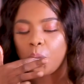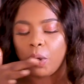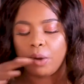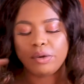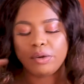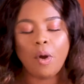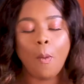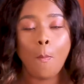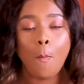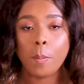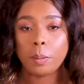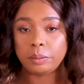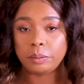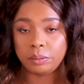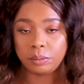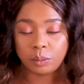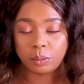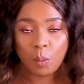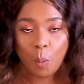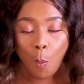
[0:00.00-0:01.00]
Mmm,
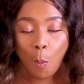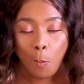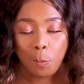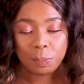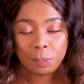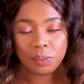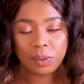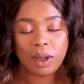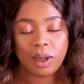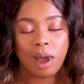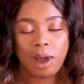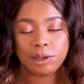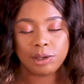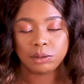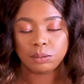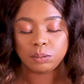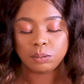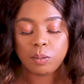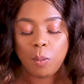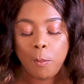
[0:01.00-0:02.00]
mmm. Nice.
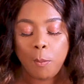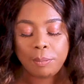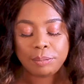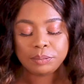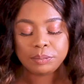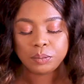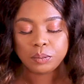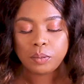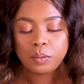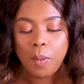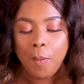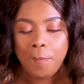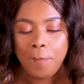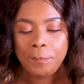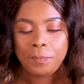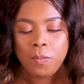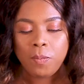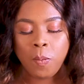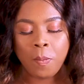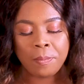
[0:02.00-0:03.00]

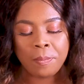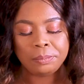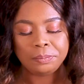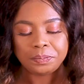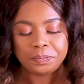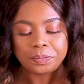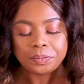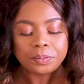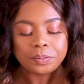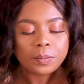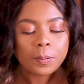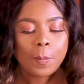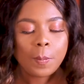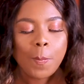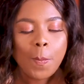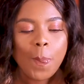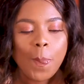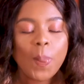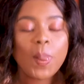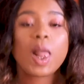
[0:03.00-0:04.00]
Mmm.
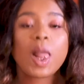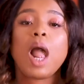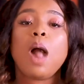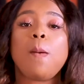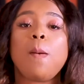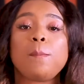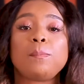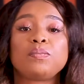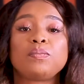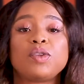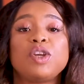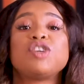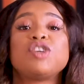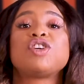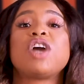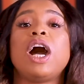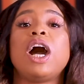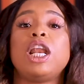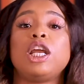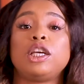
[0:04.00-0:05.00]
There's
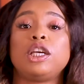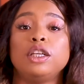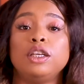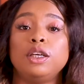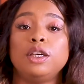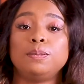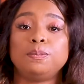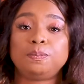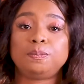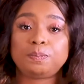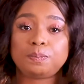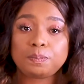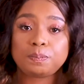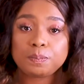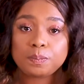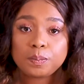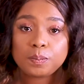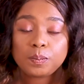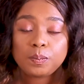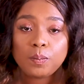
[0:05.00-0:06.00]
garlic in it.
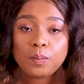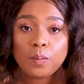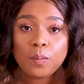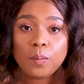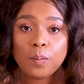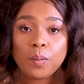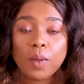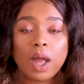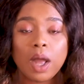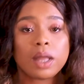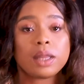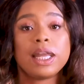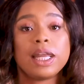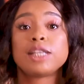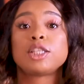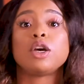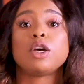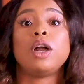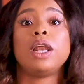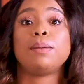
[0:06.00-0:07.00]
That's
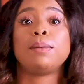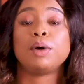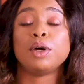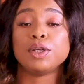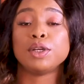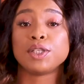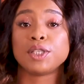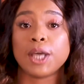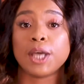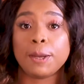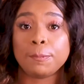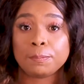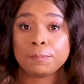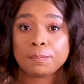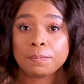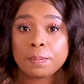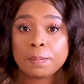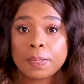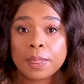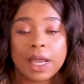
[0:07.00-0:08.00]
all I'm gonna say.
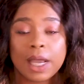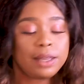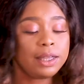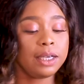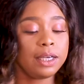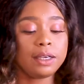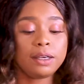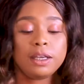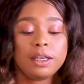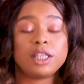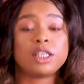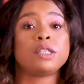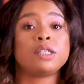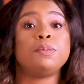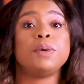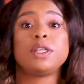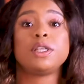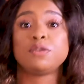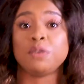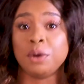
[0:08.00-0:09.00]
I think it
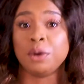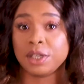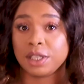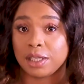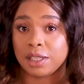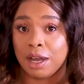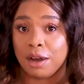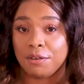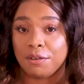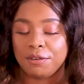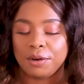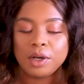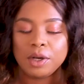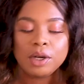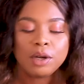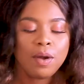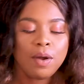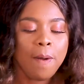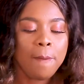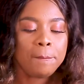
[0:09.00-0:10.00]
speaks for itself.
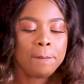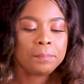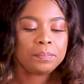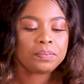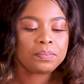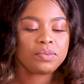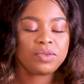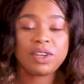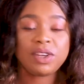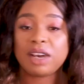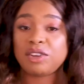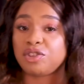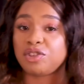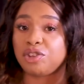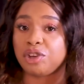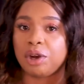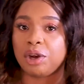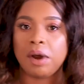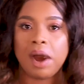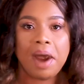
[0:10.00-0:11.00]

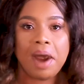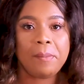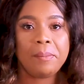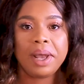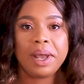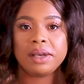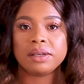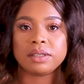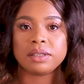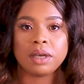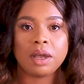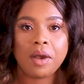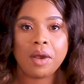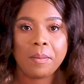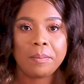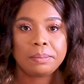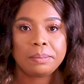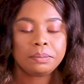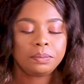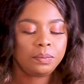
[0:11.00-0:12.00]
Texture,
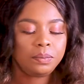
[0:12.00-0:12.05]
amazing.